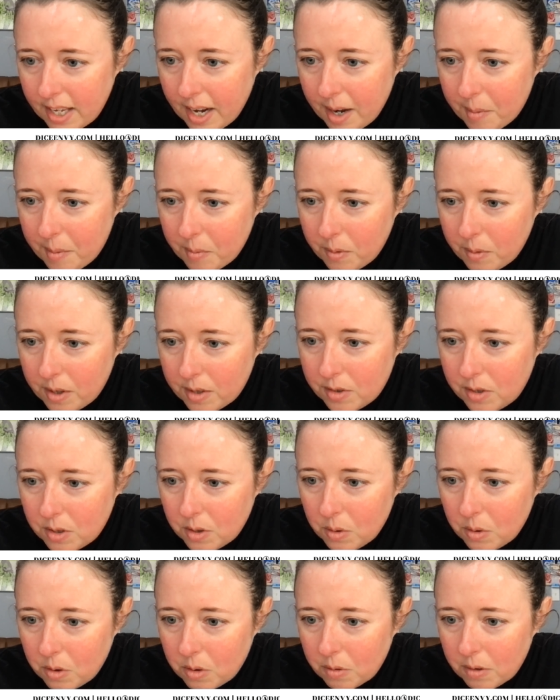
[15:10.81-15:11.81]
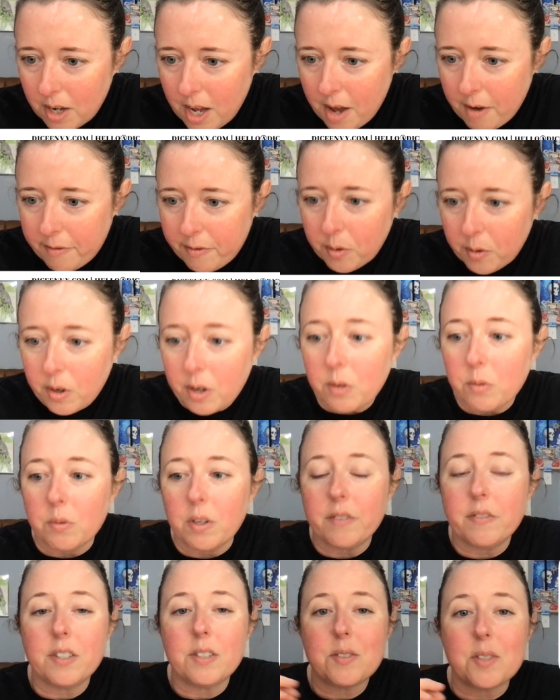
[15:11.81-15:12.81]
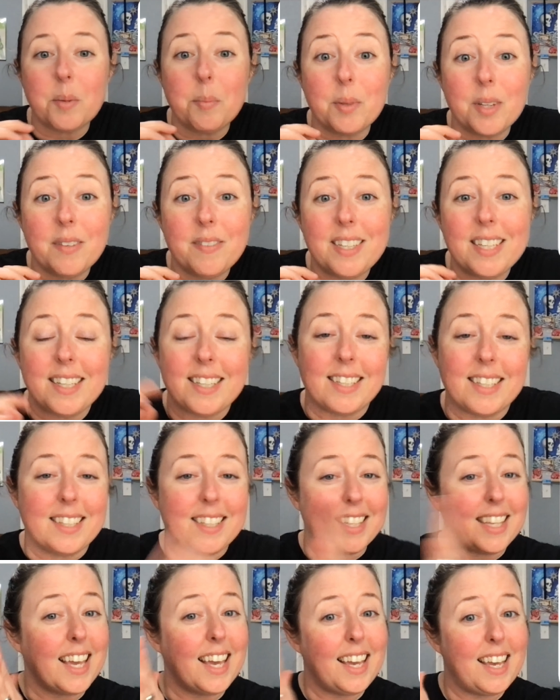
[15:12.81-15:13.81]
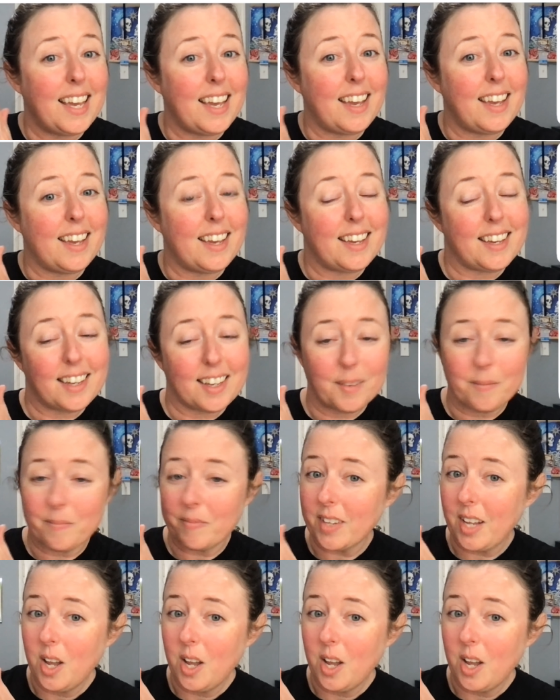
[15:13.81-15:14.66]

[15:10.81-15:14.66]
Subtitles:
Yeah, 1, 2, 3, 4. Rivers Oblivion. Yay!